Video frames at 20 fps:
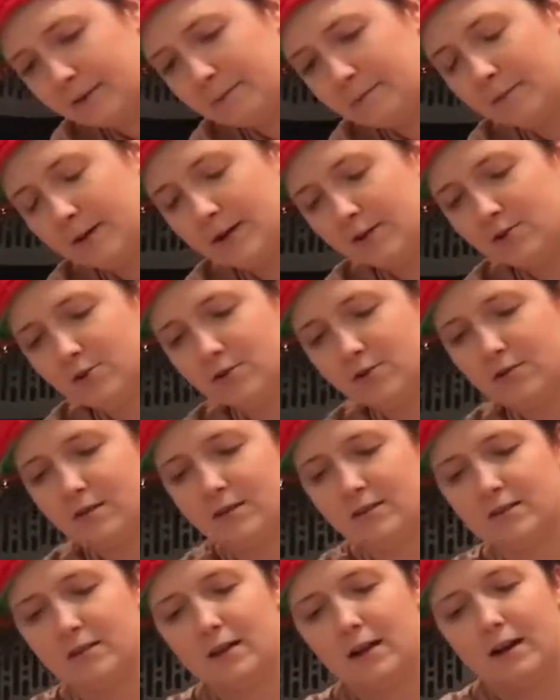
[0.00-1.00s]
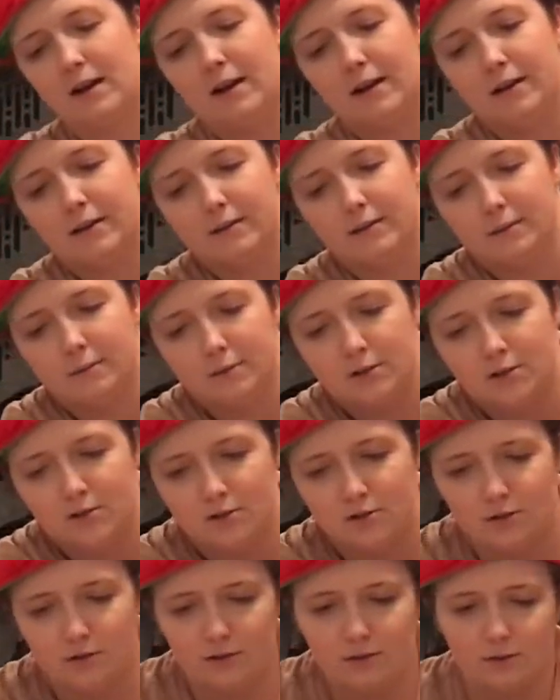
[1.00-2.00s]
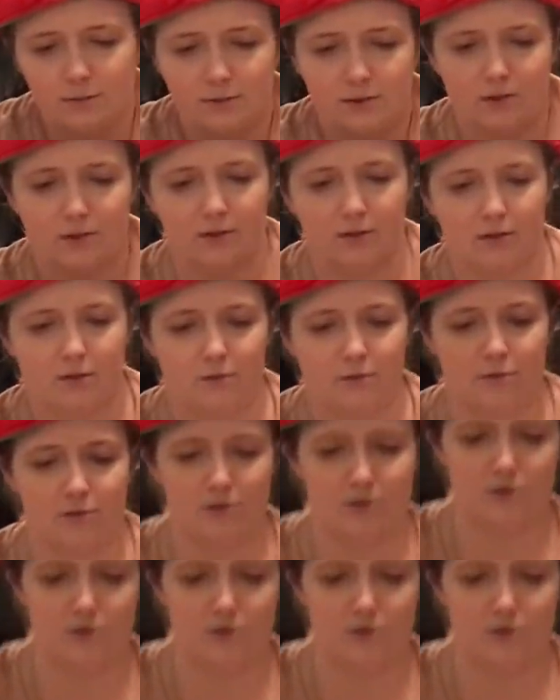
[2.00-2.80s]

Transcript: measure the side. Let me show you, turn it towards